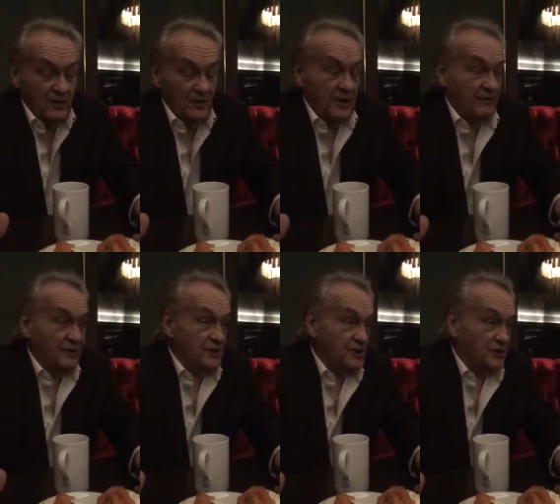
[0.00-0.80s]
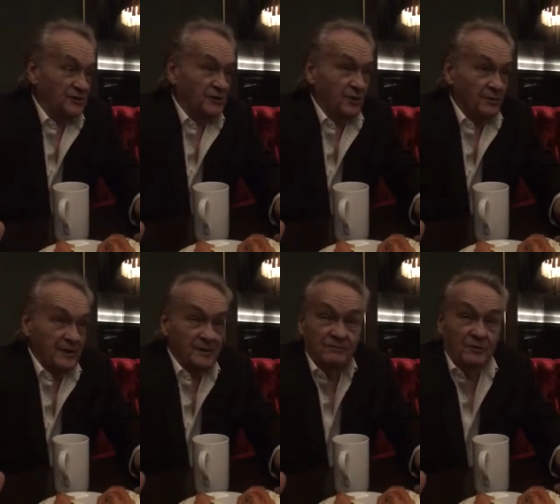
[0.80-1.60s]
We have Richard
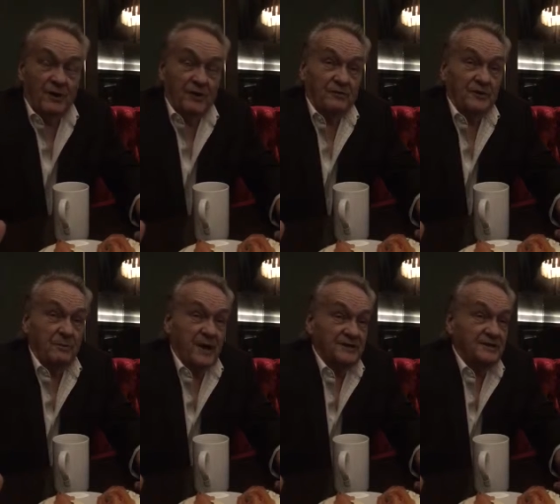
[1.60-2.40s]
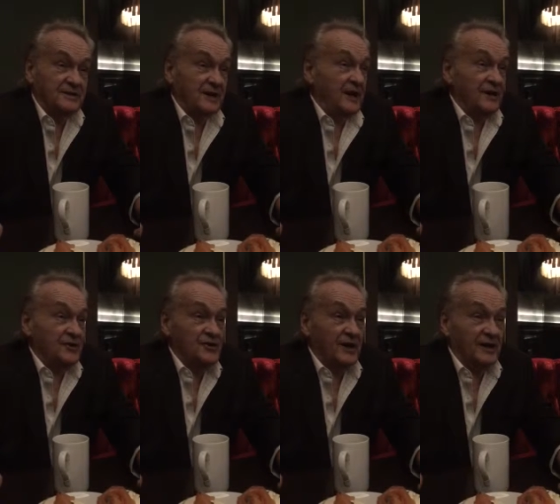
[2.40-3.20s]
Dormer, one of the best
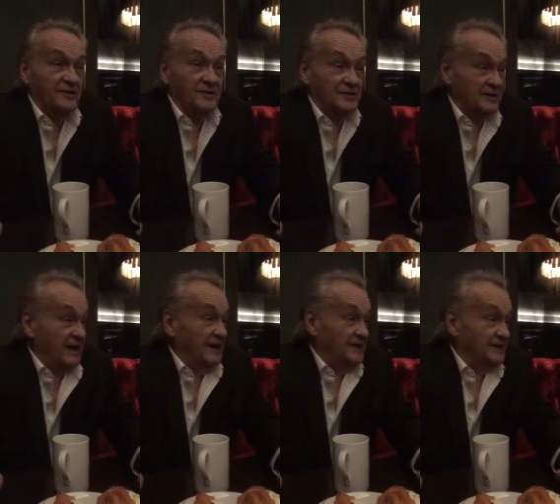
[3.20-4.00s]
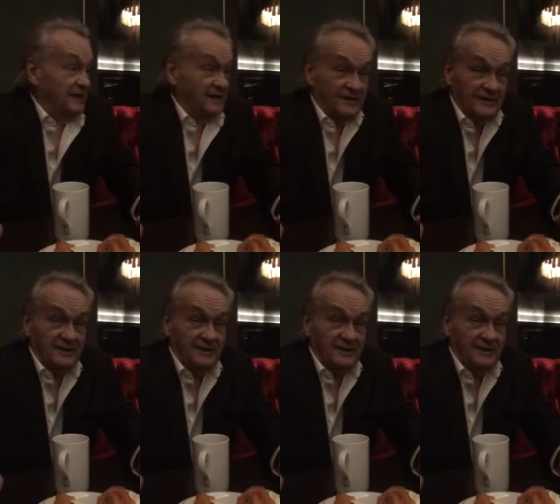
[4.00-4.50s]
Irish actors, excellent